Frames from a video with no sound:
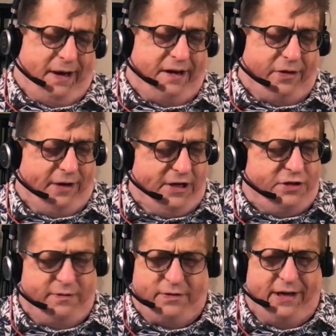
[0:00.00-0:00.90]
another
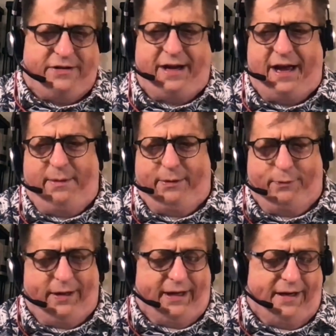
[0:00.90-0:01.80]
issue of Strange Academy,
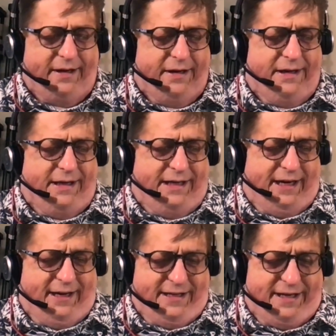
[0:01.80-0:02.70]
really,
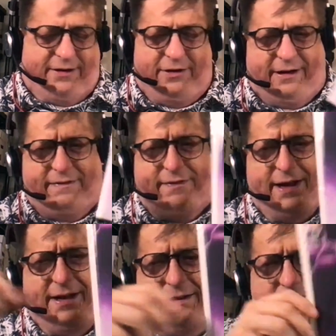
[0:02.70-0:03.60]
instead of calling it
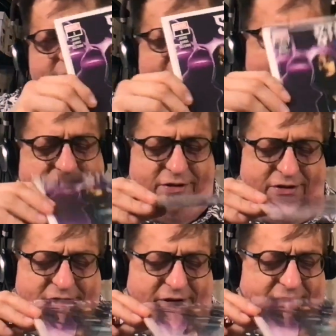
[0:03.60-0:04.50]
Finals, and it should
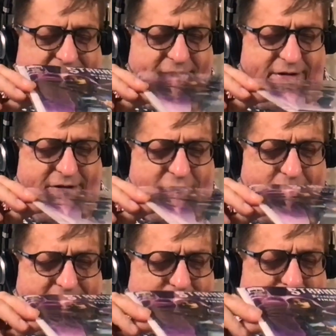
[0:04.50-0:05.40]
have just continued the
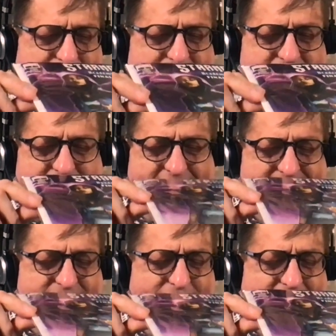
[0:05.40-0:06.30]
story. That's what it feels like. It
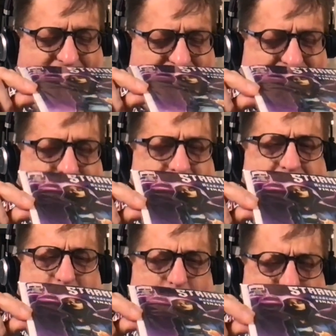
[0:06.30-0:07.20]
doesn't feel like a starting
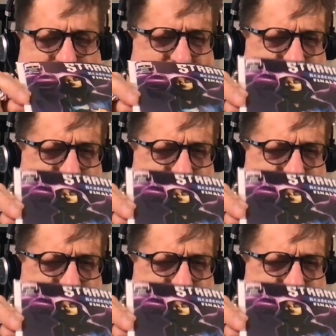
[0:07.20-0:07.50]
over. It